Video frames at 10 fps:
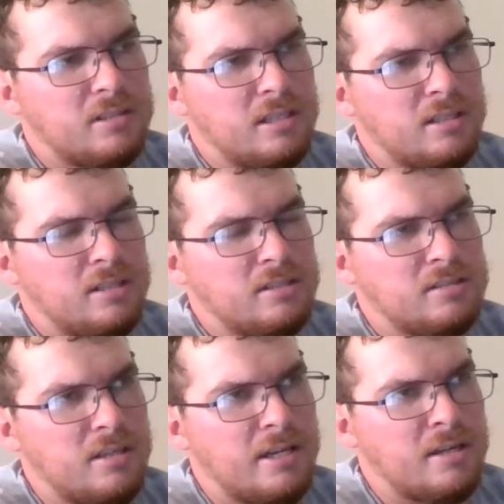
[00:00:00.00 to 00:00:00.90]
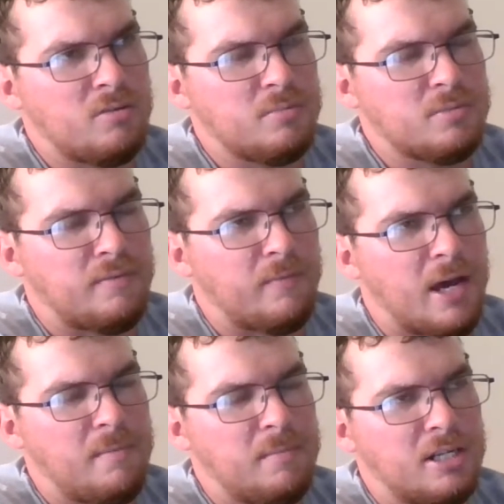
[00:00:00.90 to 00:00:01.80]
is like almost a
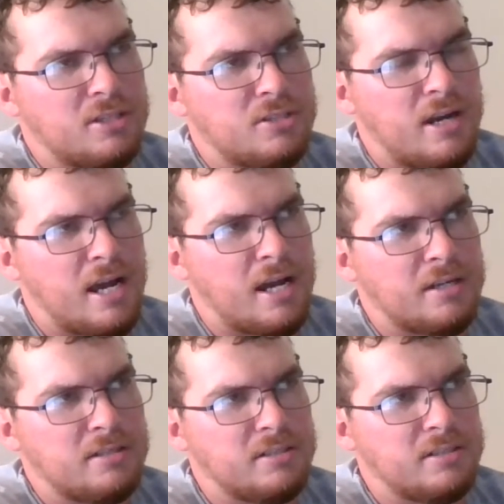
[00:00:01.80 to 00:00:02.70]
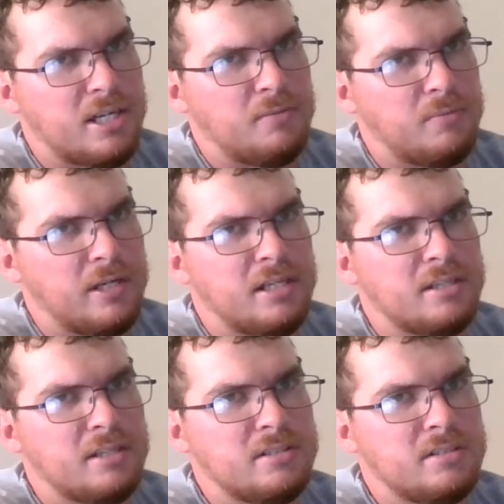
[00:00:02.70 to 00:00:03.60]
5-minute track, Dead Wake
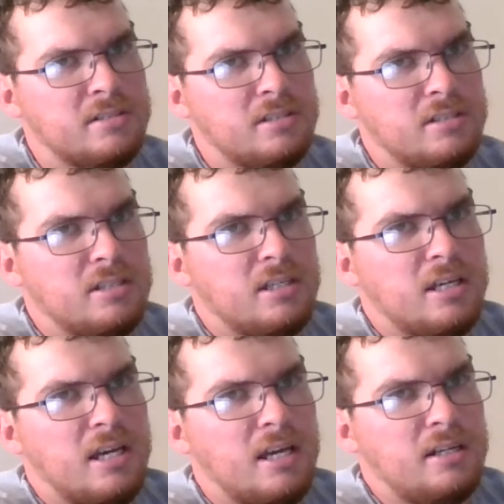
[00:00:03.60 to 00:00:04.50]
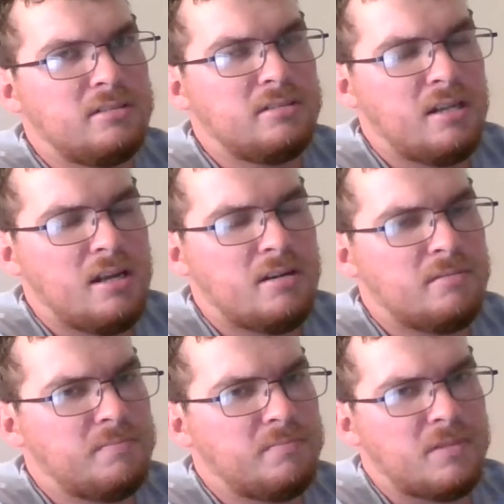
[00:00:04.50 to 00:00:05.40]
is. And it's not
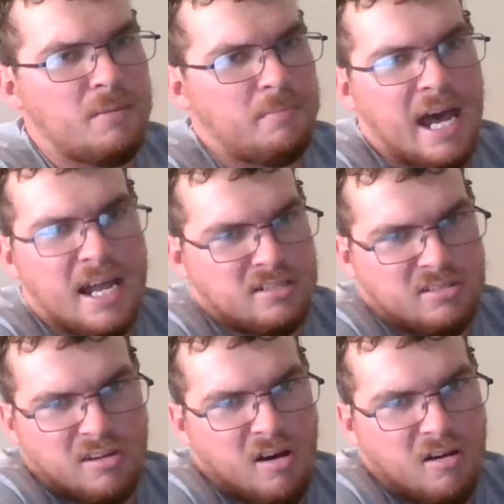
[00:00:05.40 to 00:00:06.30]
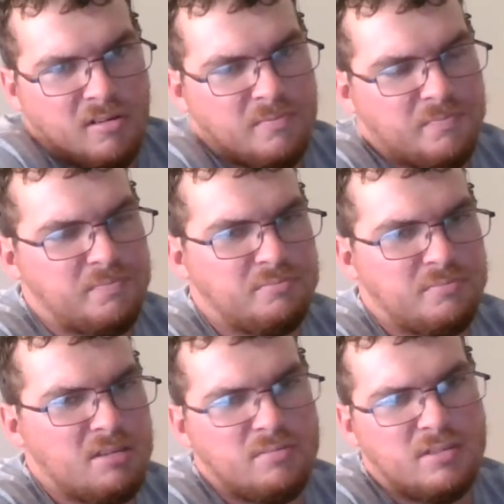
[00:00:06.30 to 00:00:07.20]
a bad song.
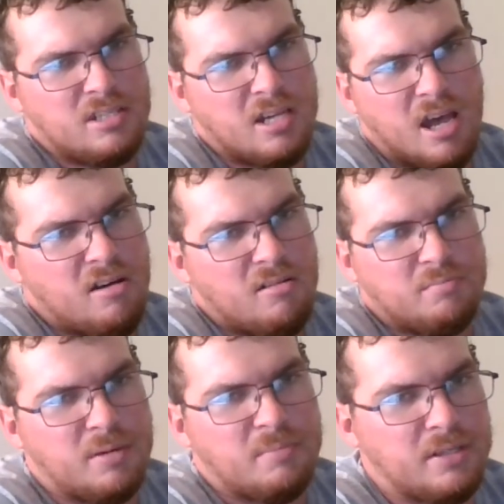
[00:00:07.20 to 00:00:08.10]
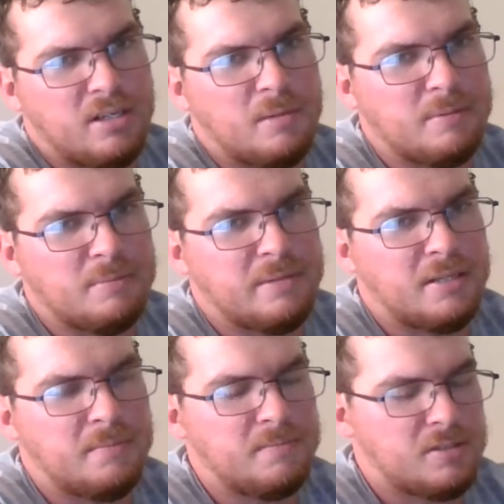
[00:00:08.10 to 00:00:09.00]
Maybe I'll bump it up a
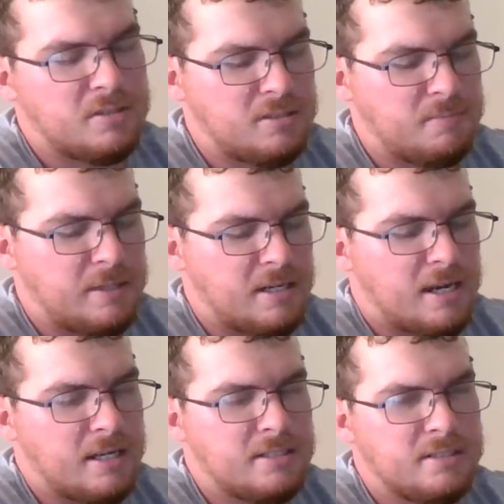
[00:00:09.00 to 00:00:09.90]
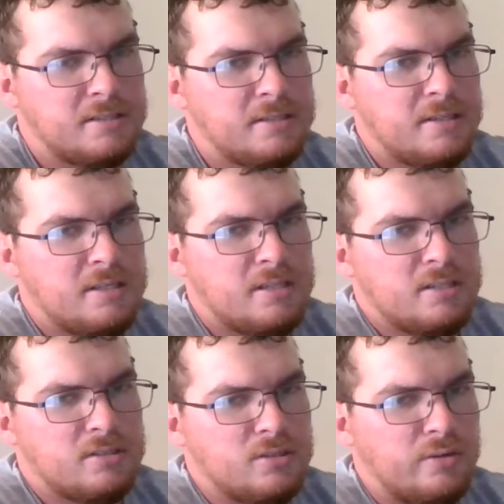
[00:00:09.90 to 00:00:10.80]
bit just to be nice.
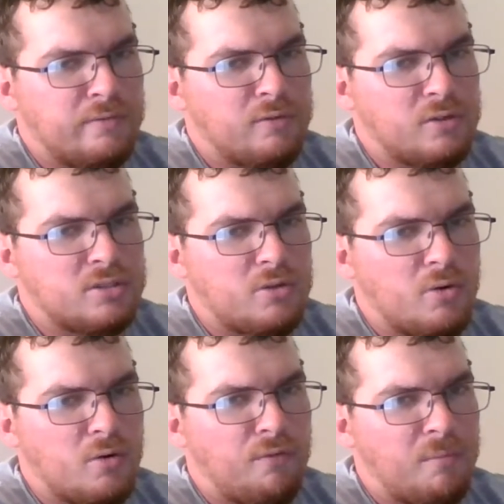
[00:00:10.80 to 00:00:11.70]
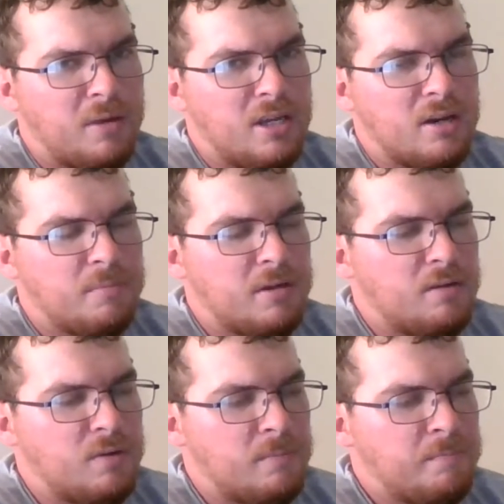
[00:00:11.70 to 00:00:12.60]
So for a score for me, I'm
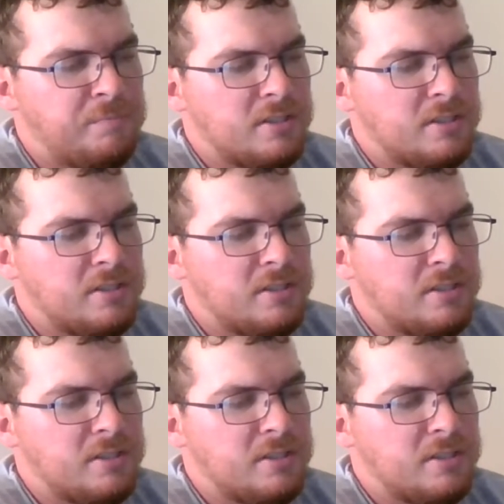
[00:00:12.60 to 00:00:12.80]
giving